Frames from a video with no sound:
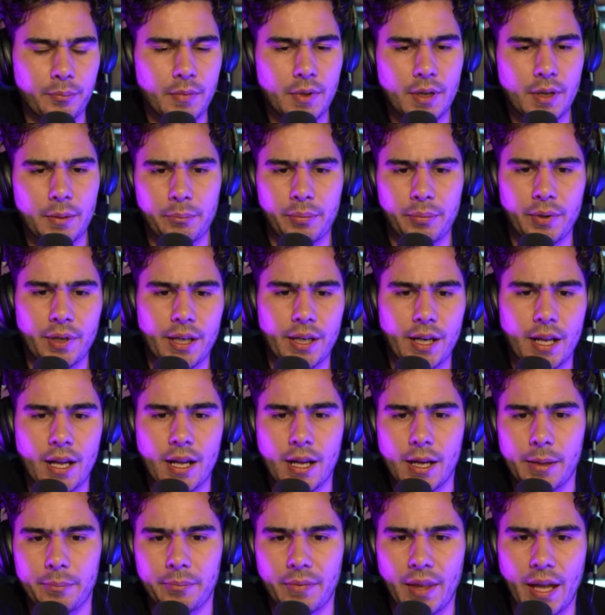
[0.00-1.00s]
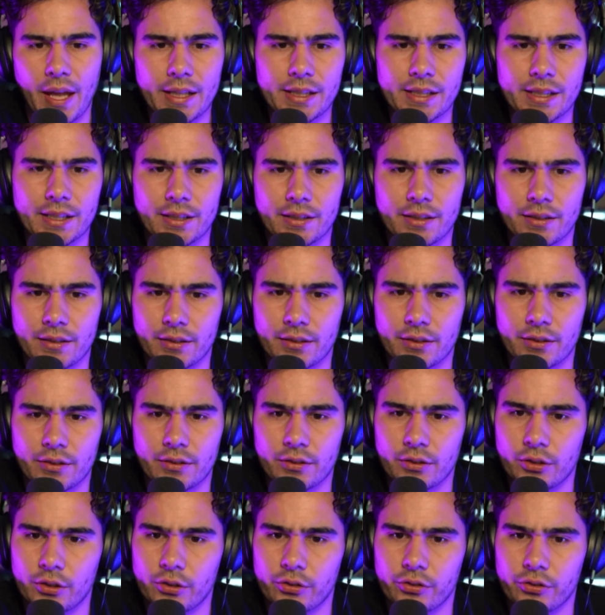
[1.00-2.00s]
but that's
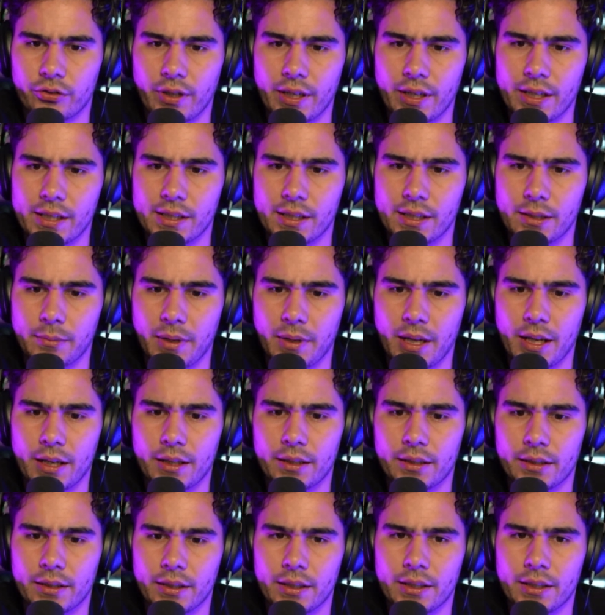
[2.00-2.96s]
crazy, man.